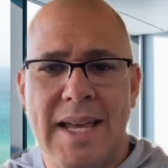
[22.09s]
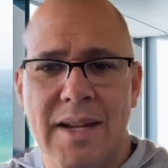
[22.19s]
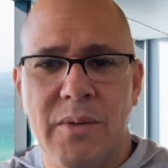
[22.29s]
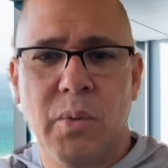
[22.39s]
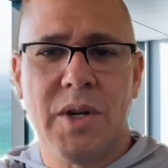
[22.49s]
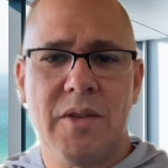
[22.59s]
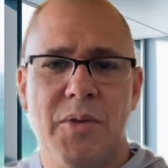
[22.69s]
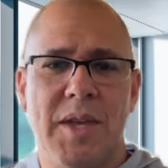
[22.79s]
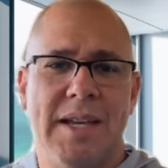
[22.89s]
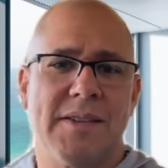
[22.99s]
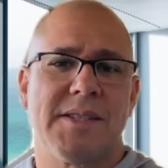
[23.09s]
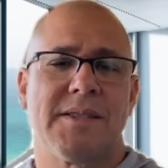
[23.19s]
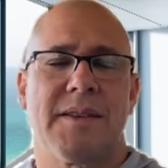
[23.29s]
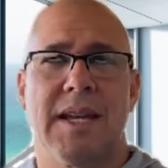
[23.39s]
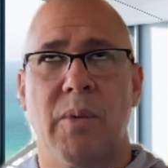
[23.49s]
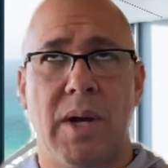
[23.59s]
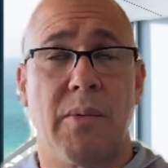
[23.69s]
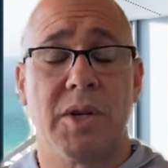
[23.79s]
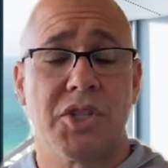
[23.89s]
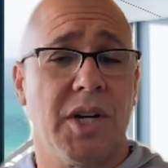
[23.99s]
And one of the things, well, I
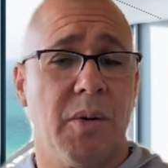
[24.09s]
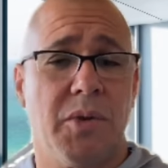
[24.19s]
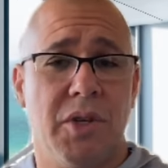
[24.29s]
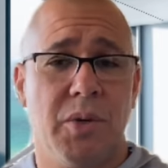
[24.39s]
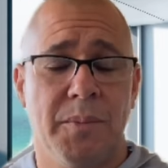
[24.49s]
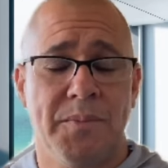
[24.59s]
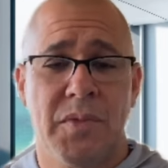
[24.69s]
want to share with you